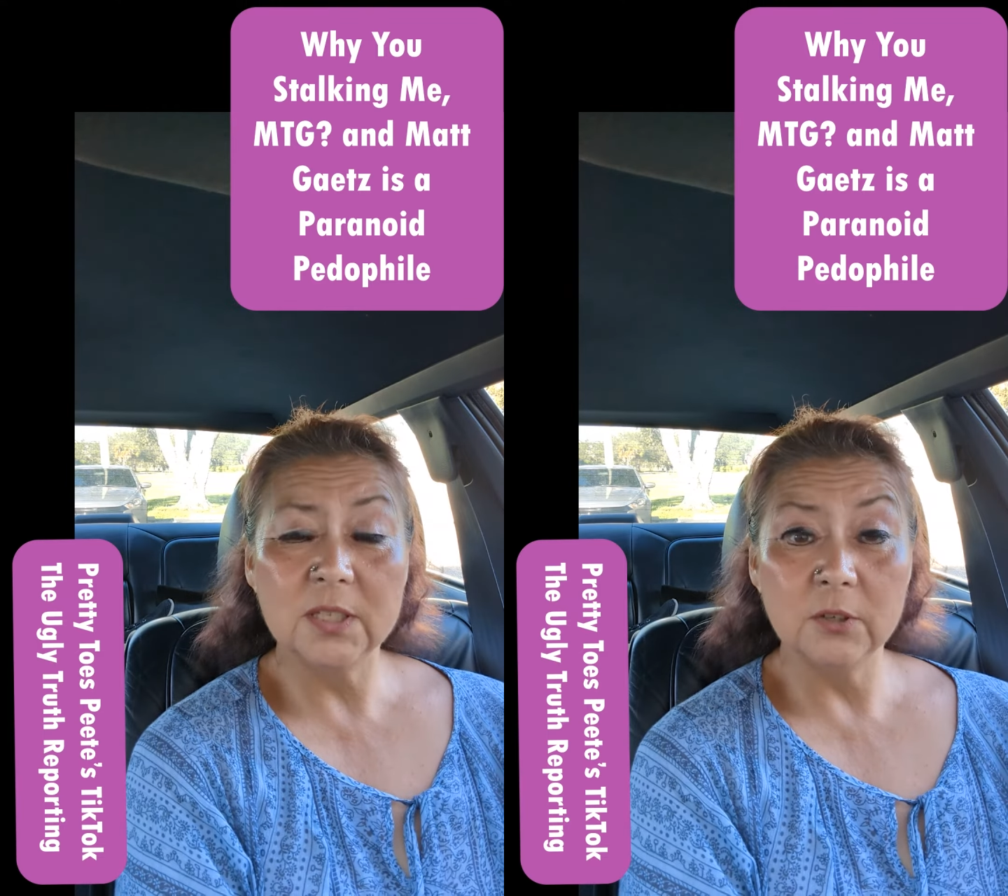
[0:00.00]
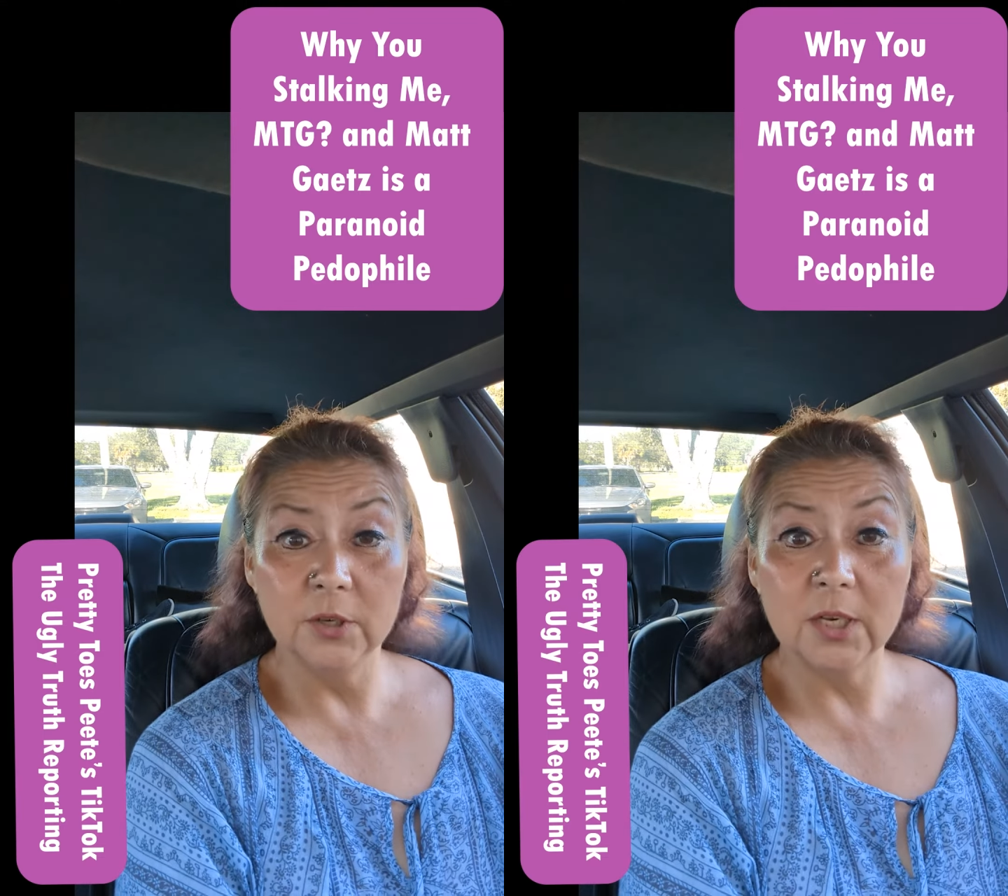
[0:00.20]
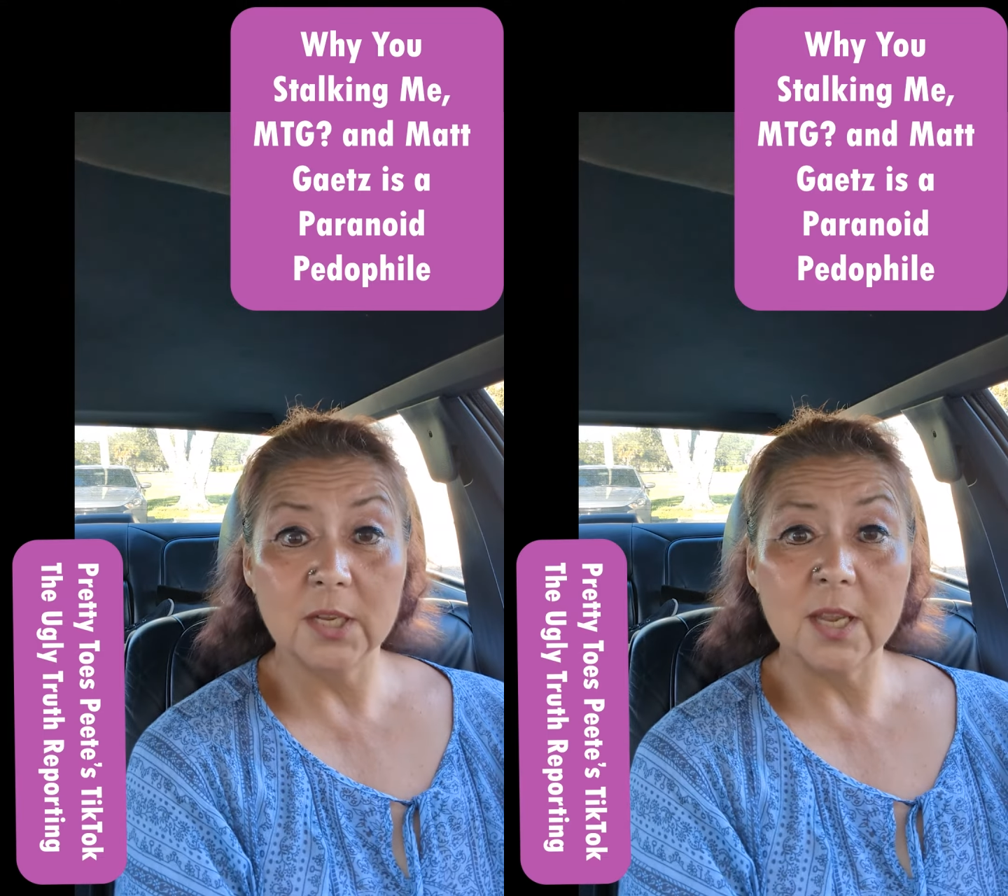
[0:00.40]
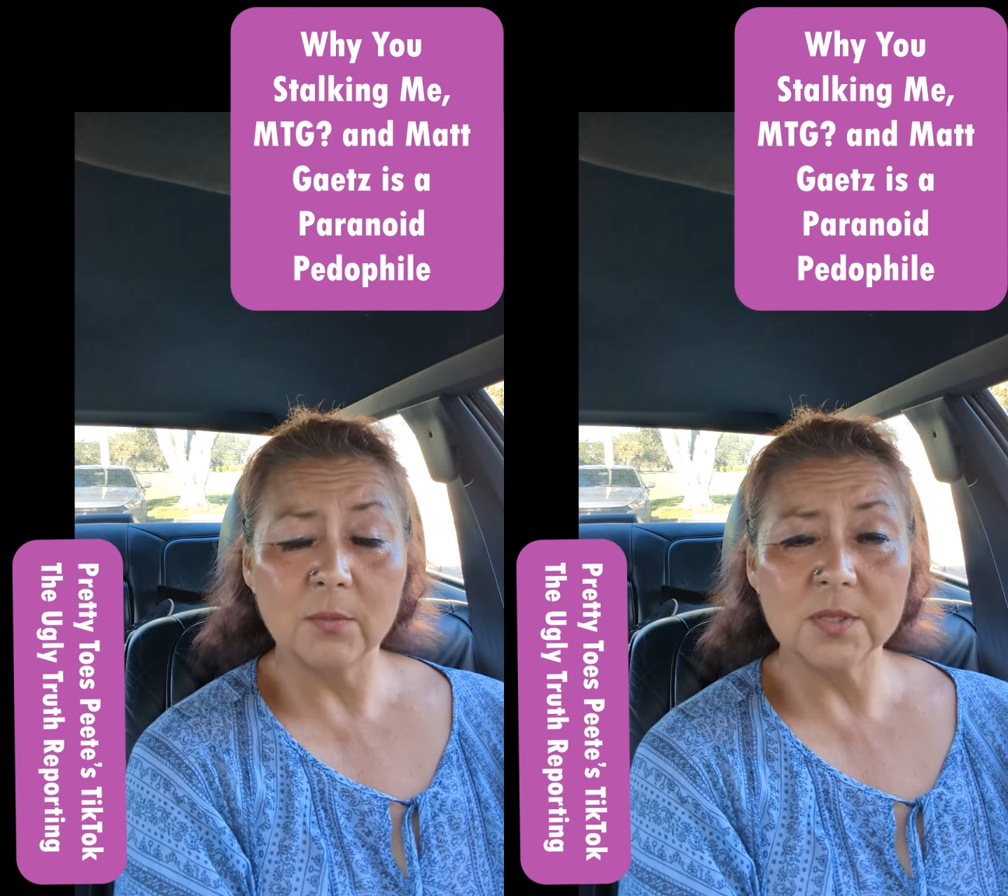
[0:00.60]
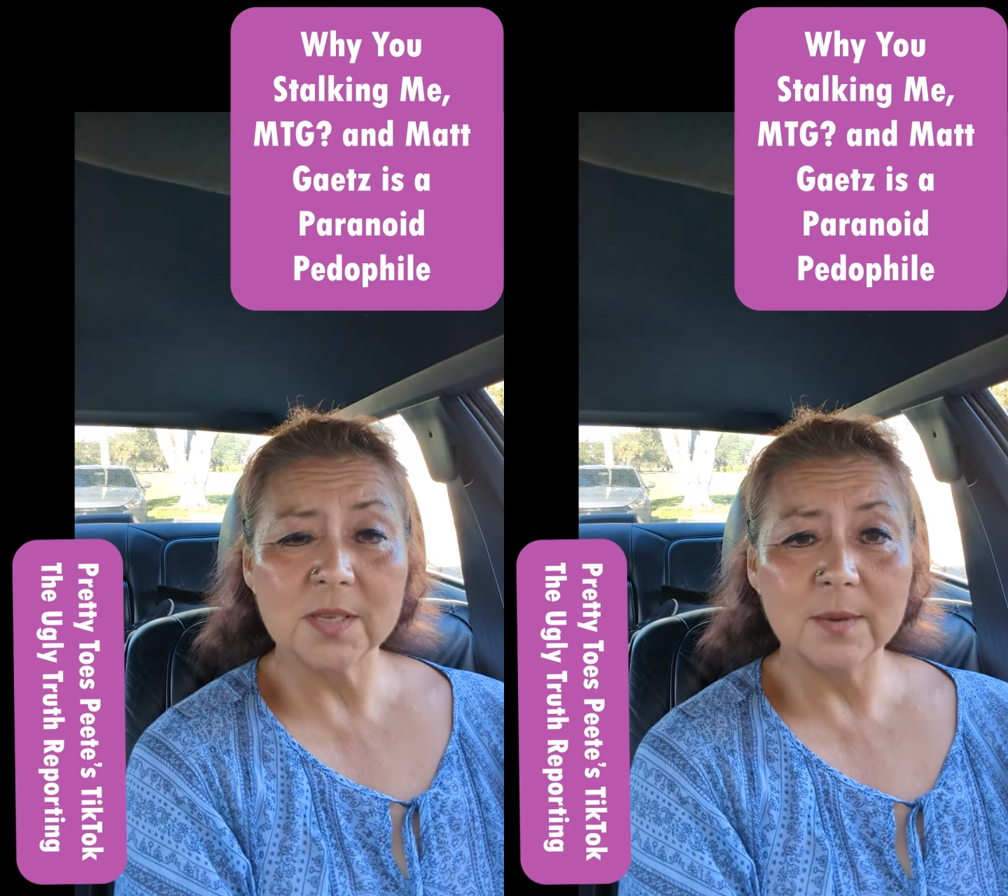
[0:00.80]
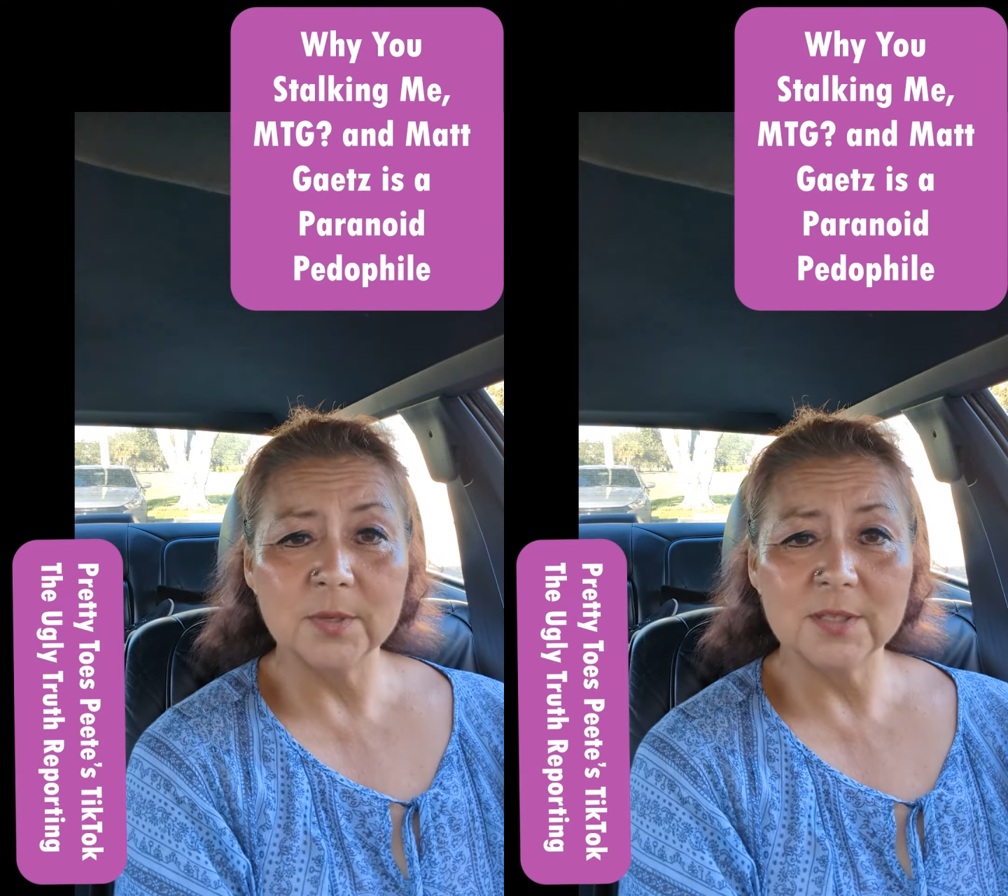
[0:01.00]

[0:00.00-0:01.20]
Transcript: you're going to get what's coming